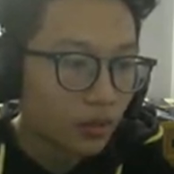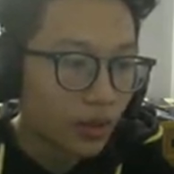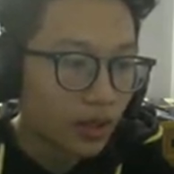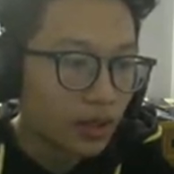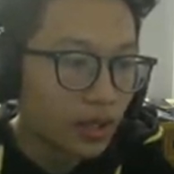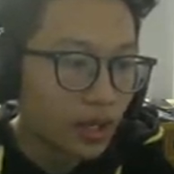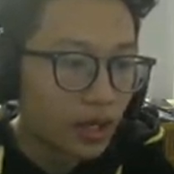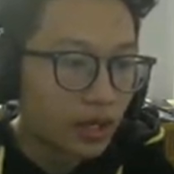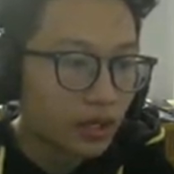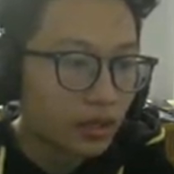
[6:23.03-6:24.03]
Right
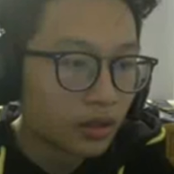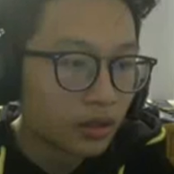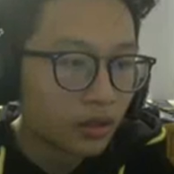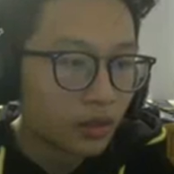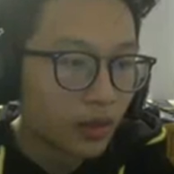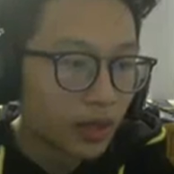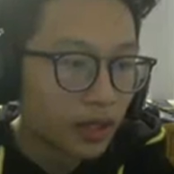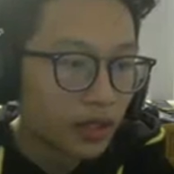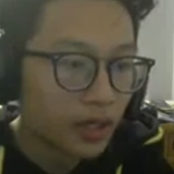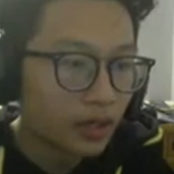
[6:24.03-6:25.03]
here. Right
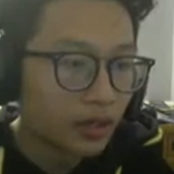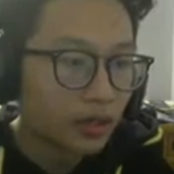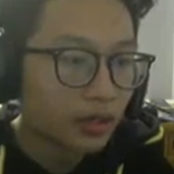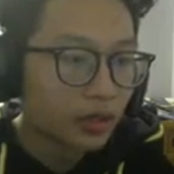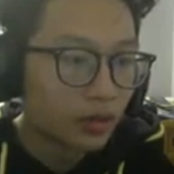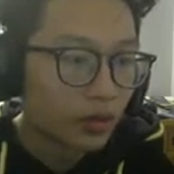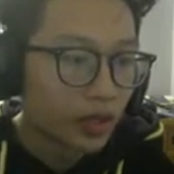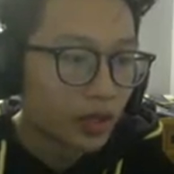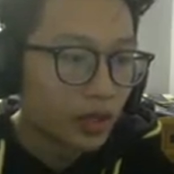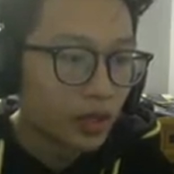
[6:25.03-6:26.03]
here.
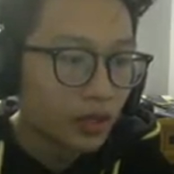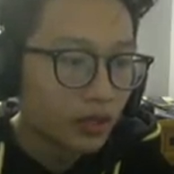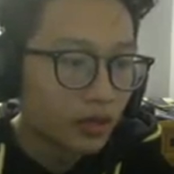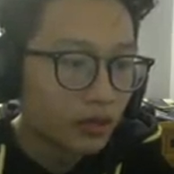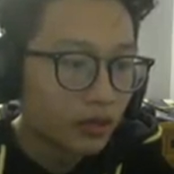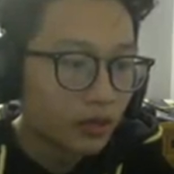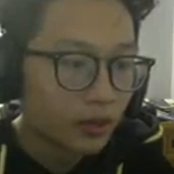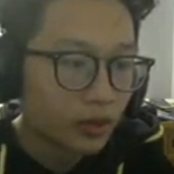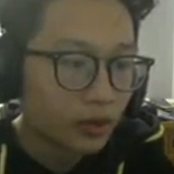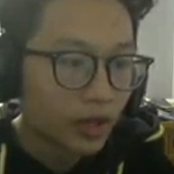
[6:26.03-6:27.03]
Right here.
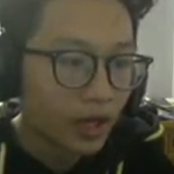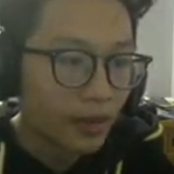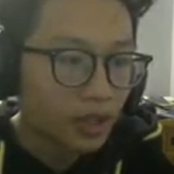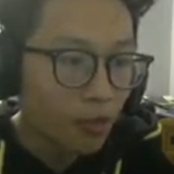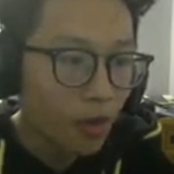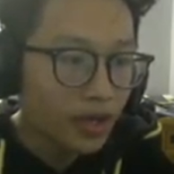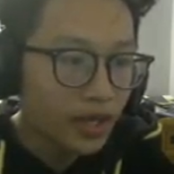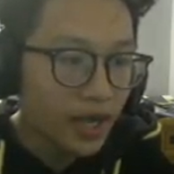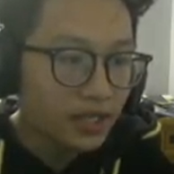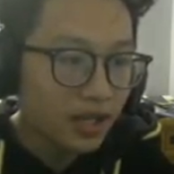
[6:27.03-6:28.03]
Am I top 1,
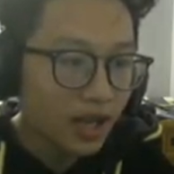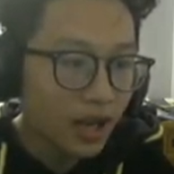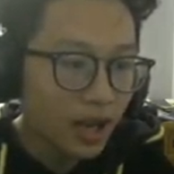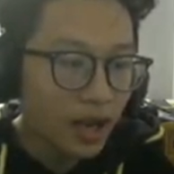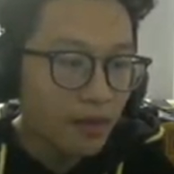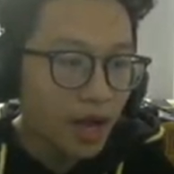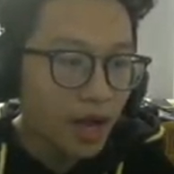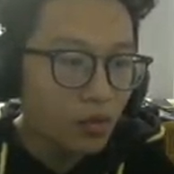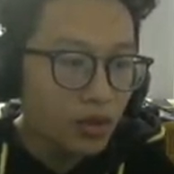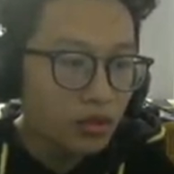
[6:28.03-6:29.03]
guys? I
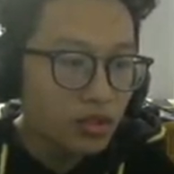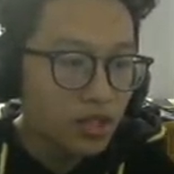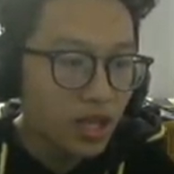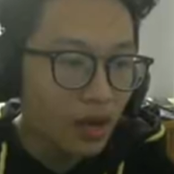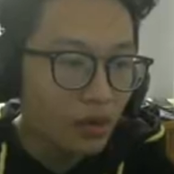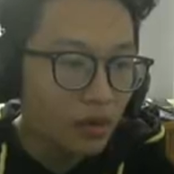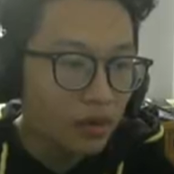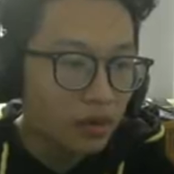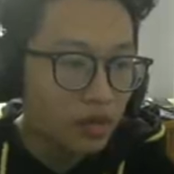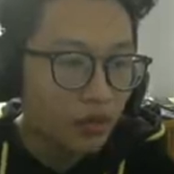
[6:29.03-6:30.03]
don't want to see. I don't
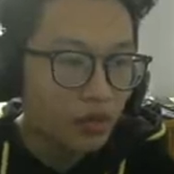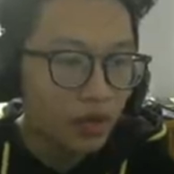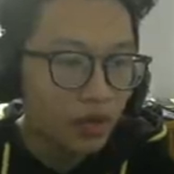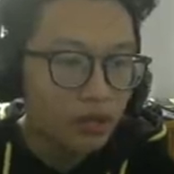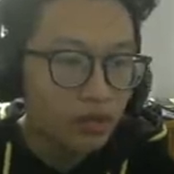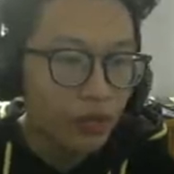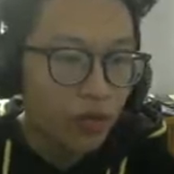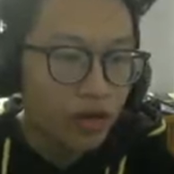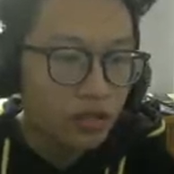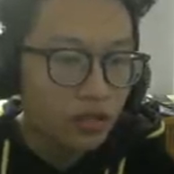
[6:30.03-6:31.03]
want to see. I need to
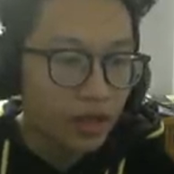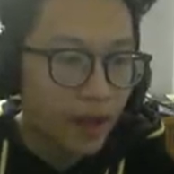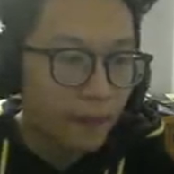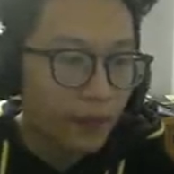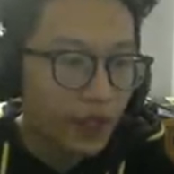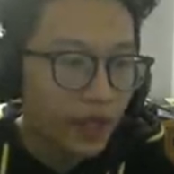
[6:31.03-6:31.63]
focus on the game.